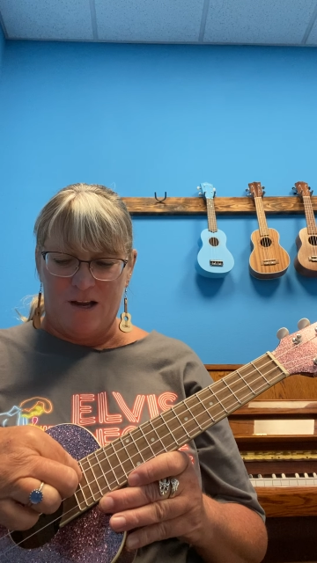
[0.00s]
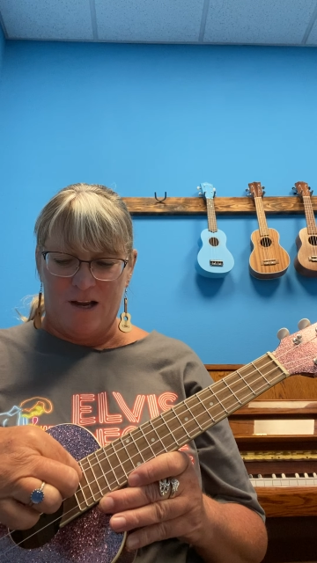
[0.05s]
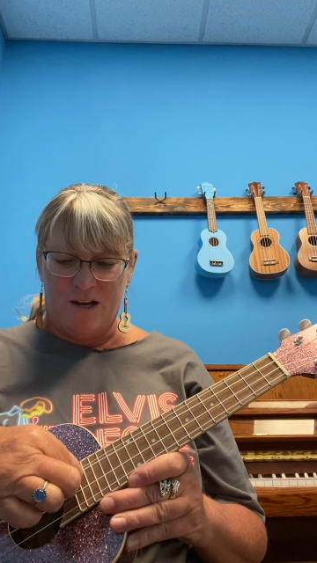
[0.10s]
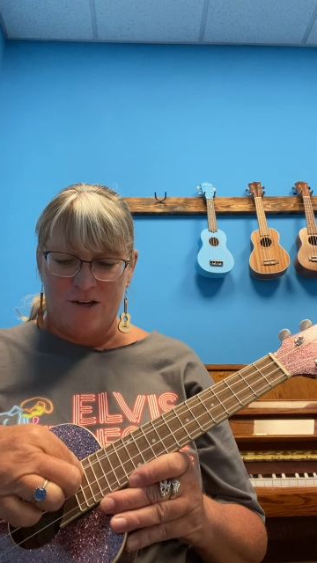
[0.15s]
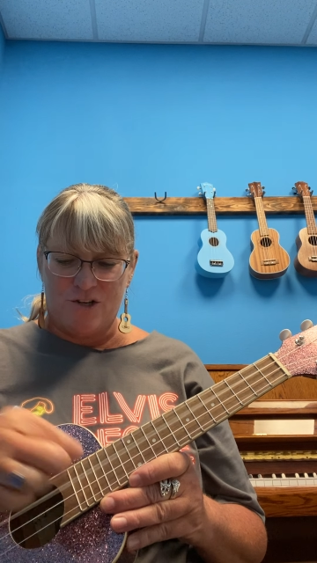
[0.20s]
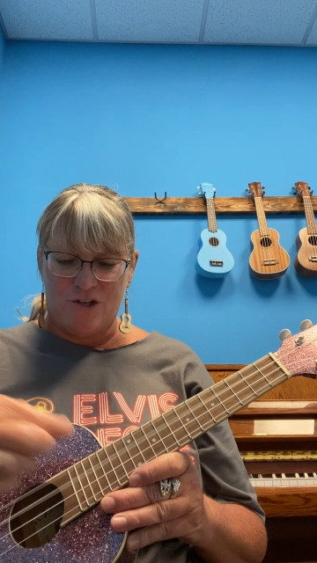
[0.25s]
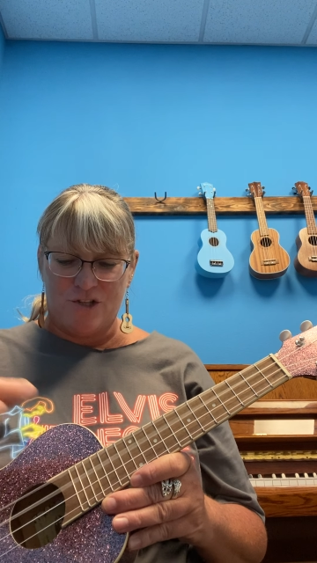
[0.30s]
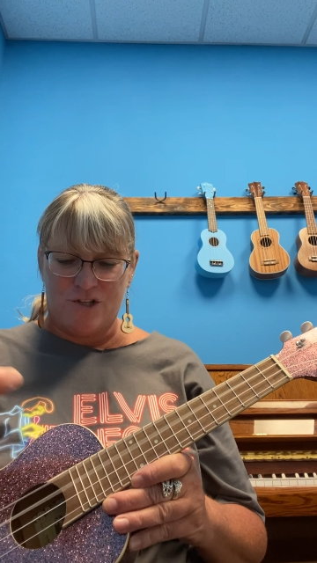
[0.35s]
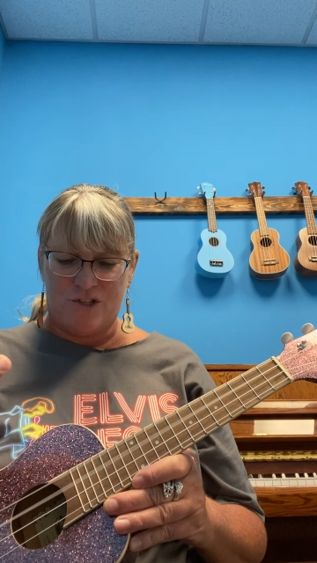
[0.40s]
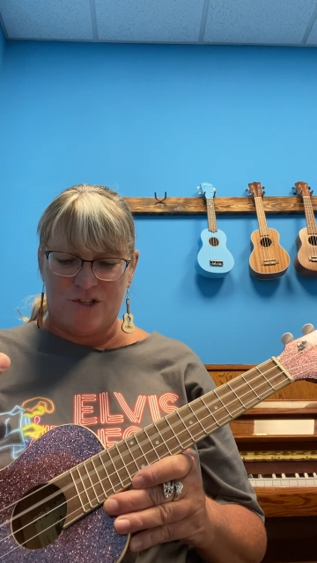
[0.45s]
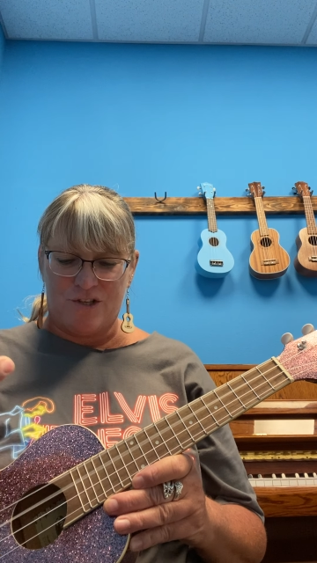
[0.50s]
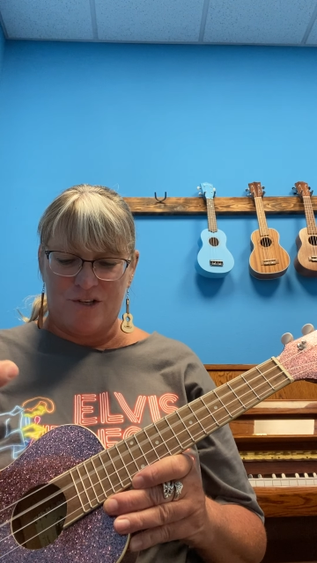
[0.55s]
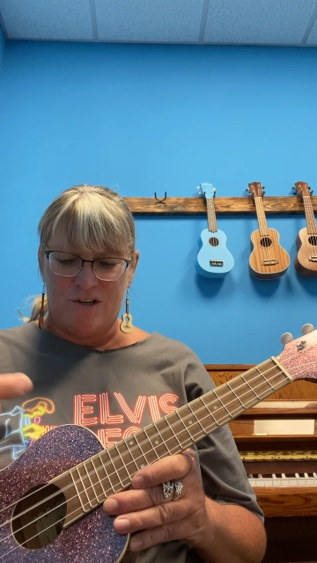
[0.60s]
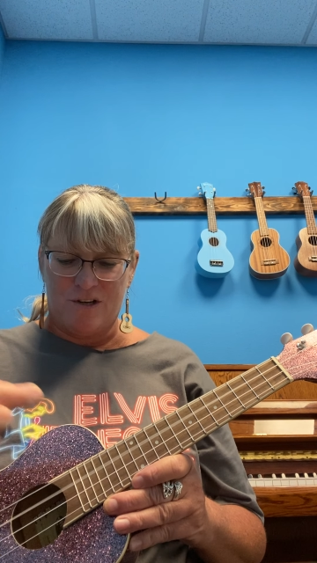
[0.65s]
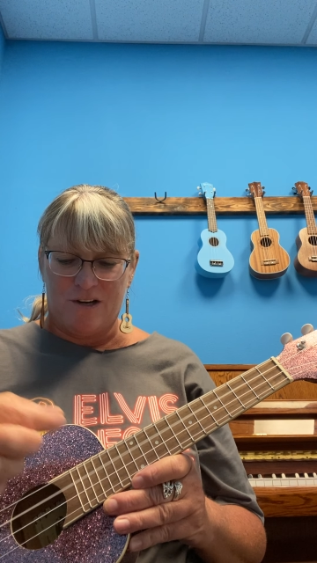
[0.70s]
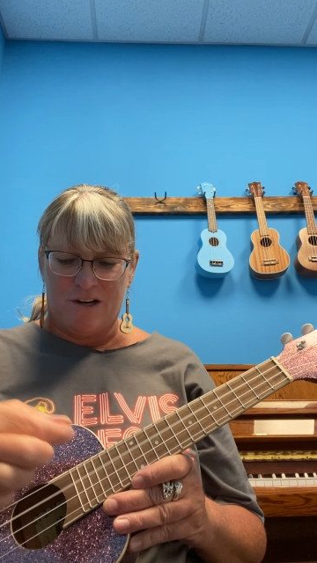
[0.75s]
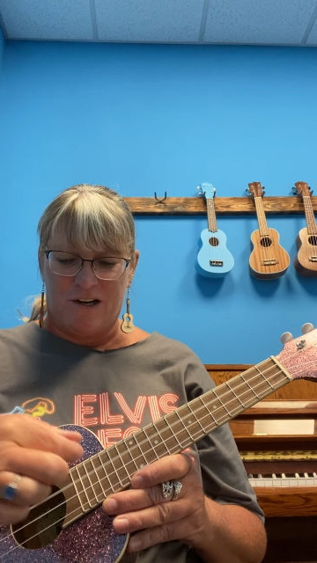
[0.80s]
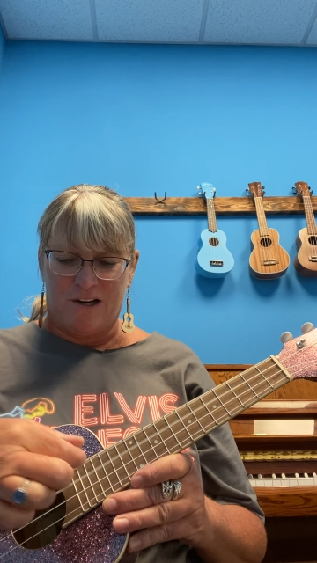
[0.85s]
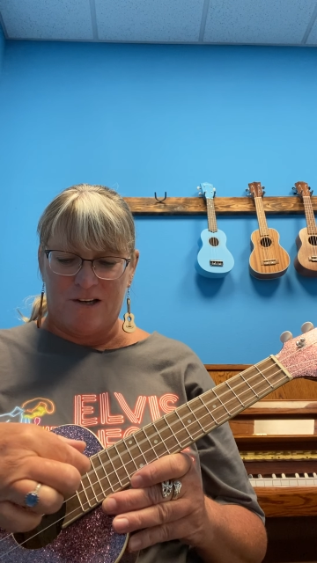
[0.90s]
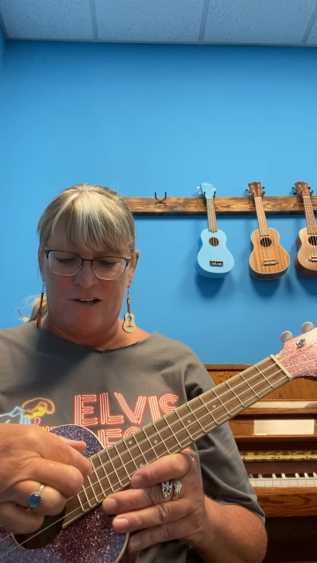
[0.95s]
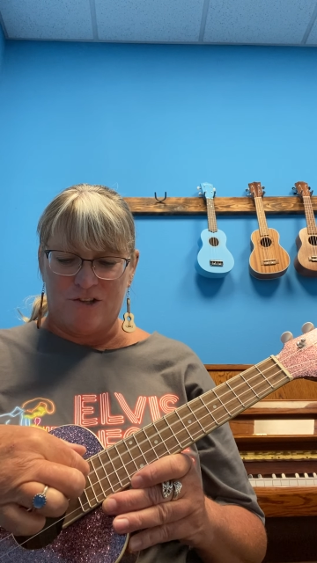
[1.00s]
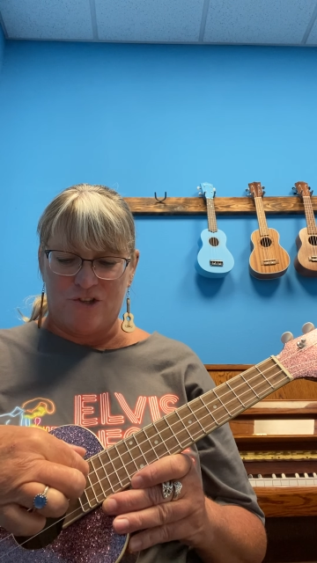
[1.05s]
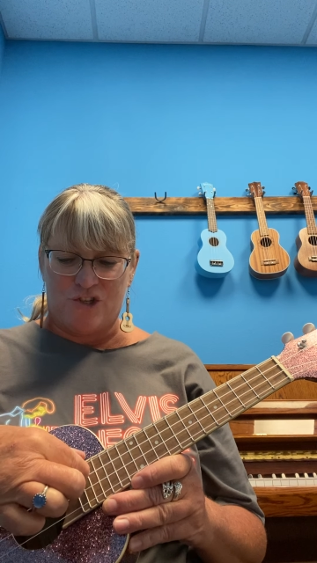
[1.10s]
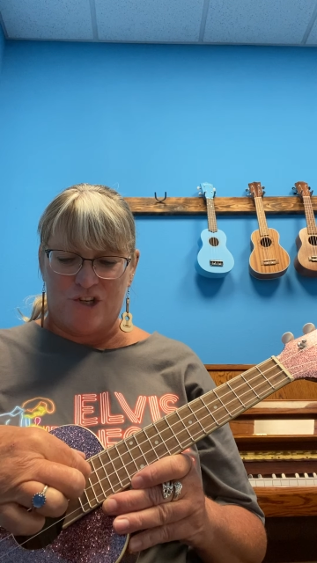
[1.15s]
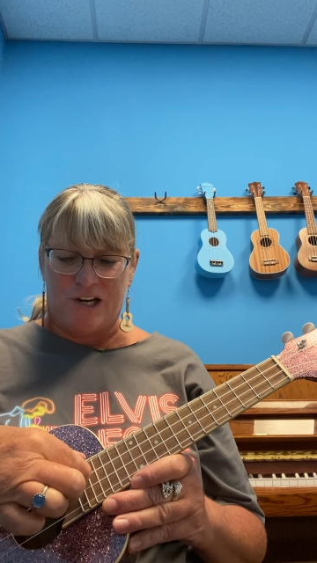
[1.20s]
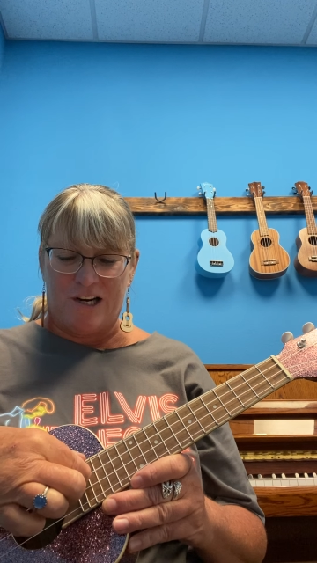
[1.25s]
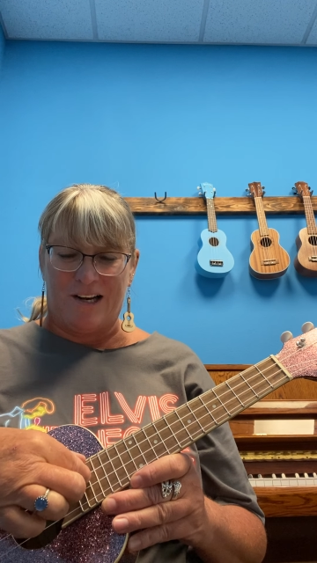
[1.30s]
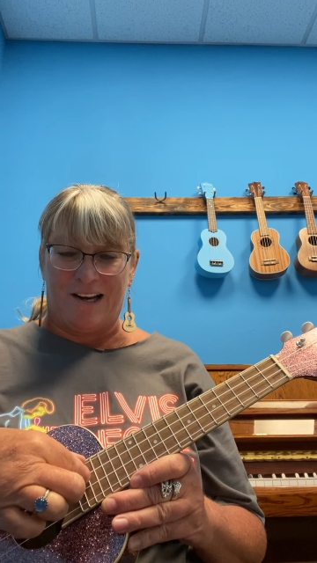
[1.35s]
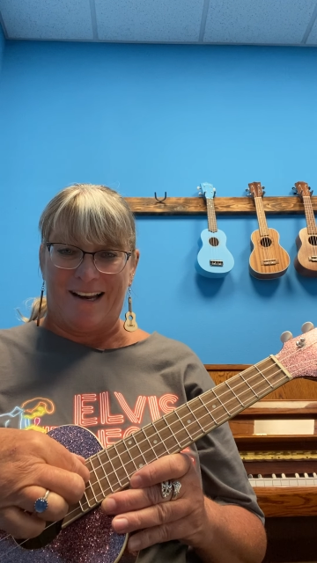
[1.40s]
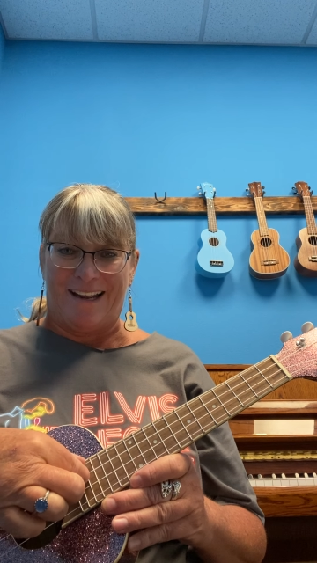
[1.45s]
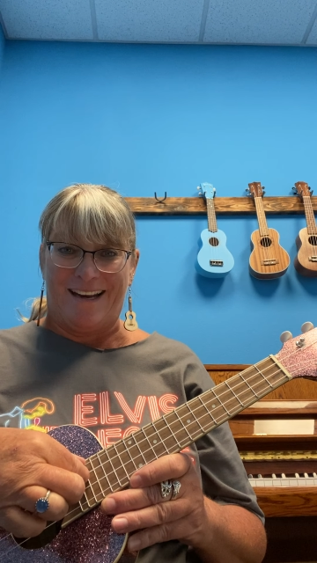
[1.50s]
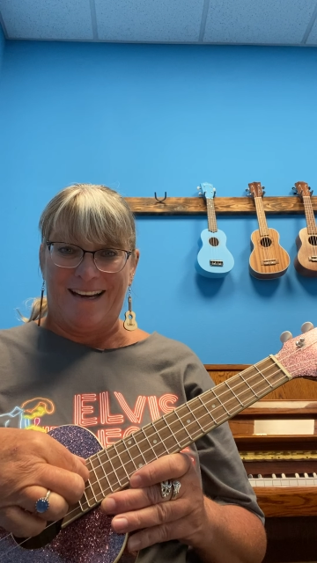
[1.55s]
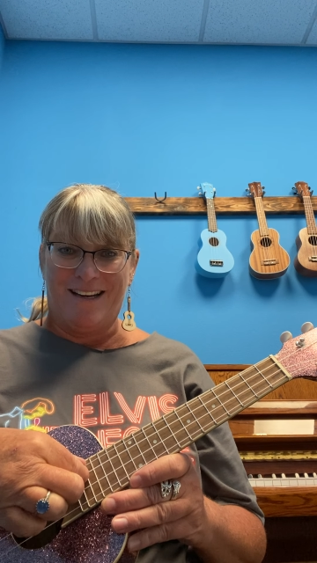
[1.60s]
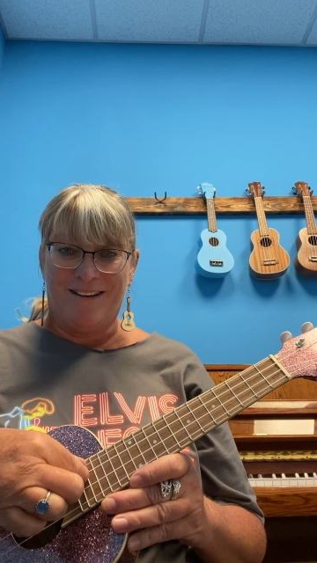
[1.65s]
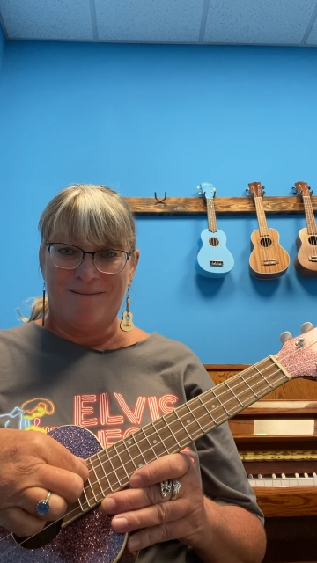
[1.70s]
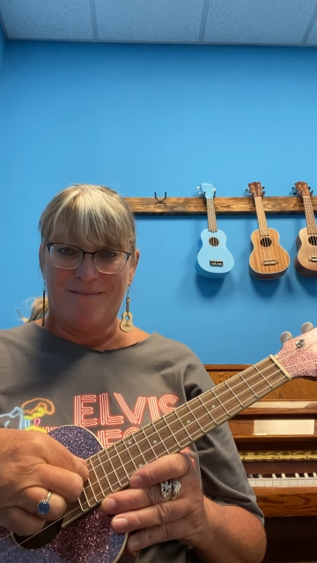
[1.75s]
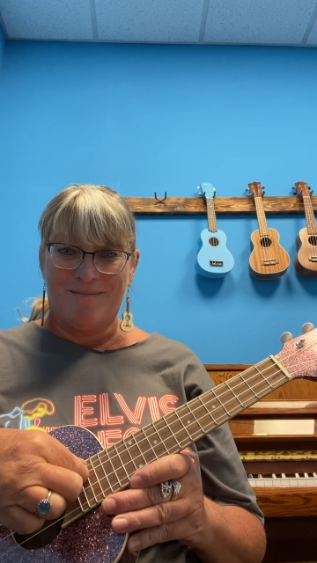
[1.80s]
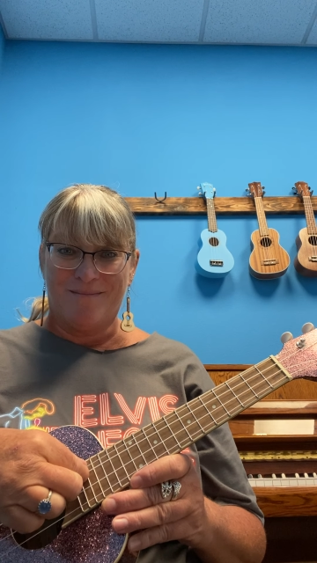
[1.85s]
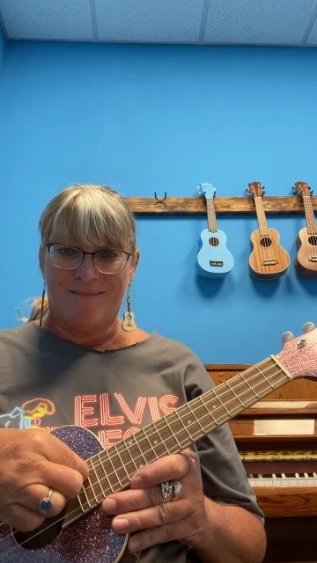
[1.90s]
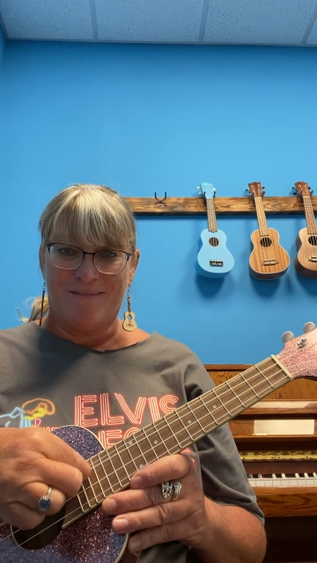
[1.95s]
and just gently,